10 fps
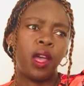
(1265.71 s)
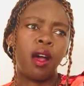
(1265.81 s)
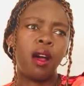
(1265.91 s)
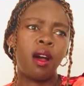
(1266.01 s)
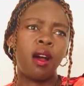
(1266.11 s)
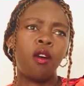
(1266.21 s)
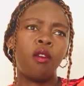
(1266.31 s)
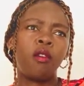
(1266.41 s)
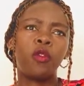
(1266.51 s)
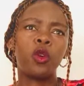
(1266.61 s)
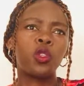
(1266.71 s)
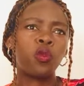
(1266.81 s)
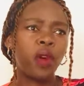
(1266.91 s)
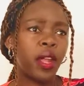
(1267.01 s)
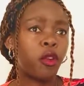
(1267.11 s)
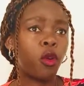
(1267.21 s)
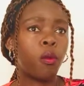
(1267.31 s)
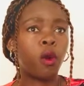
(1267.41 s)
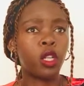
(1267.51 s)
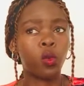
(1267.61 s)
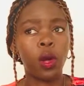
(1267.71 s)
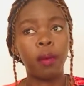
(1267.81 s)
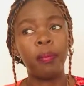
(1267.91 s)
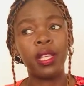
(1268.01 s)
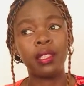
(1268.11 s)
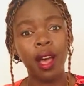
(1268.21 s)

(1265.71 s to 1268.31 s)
Of course, random or at workplace.